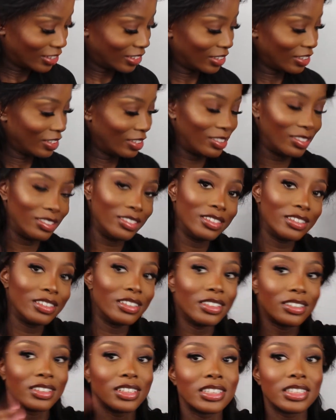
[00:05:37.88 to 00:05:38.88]
So
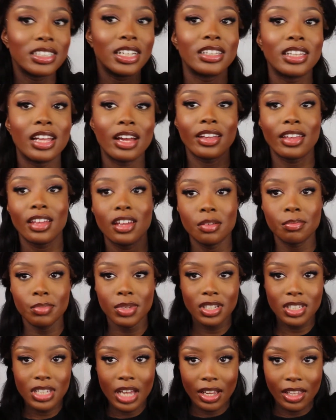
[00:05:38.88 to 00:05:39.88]
just let that get a
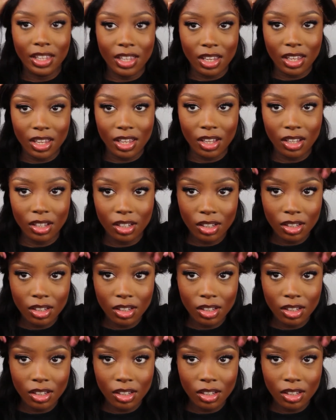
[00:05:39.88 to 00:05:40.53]
bit tacky.